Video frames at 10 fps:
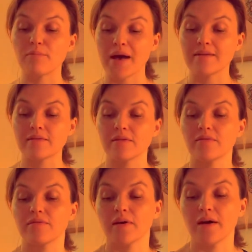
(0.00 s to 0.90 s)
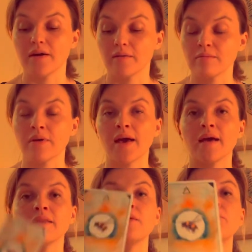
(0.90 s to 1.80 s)
massive.
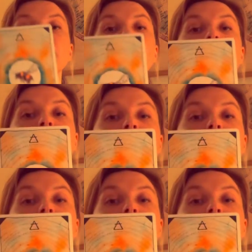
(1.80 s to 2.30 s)
And the B for